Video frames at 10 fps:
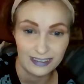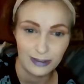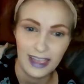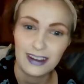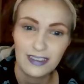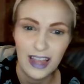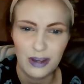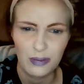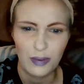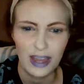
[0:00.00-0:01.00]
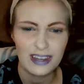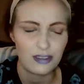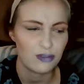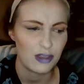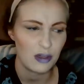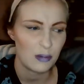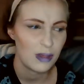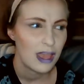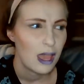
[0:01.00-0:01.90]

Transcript: It was kind of a lot of fun to film,